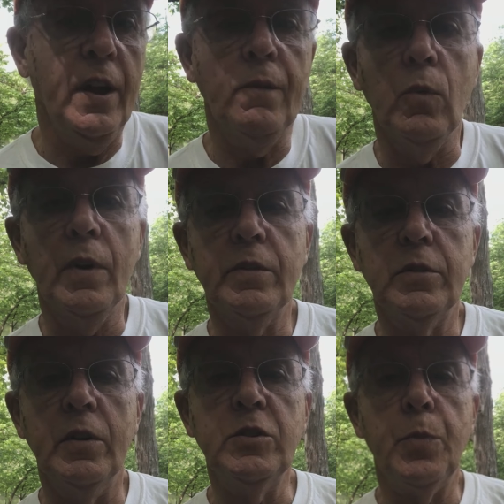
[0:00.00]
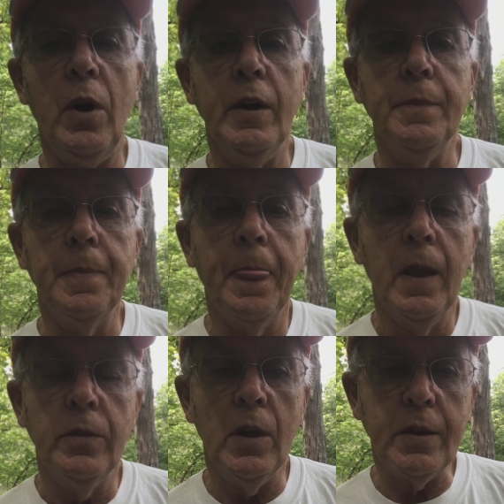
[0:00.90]
have one. So he's probably
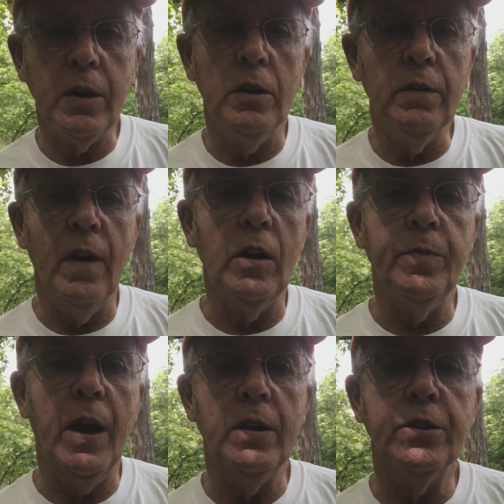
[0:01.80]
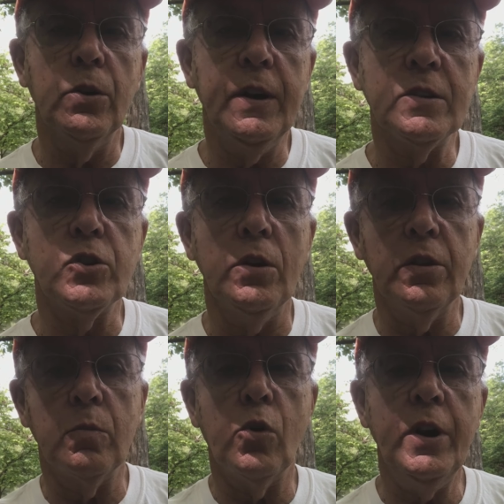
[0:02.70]
not going to develop that until he gets onto
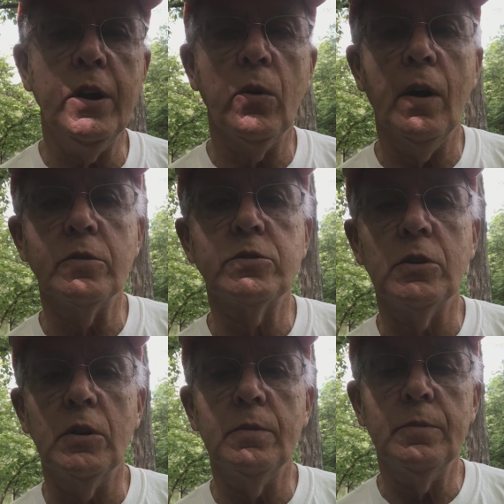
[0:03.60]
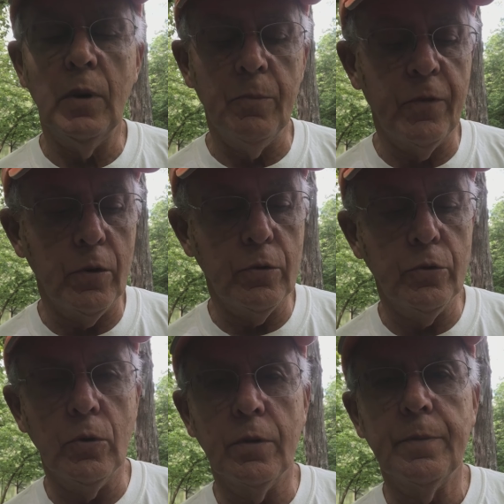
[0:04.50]
the breeding grounds up further
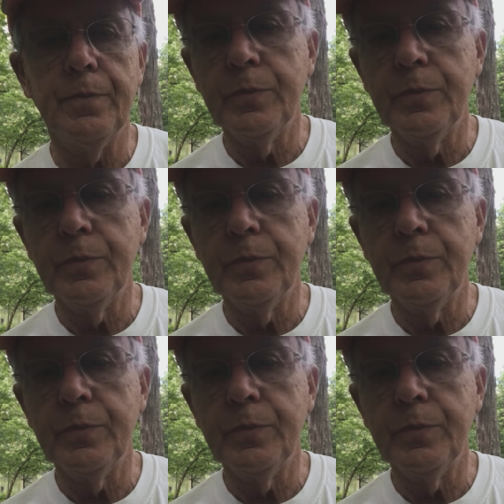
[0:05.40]
north.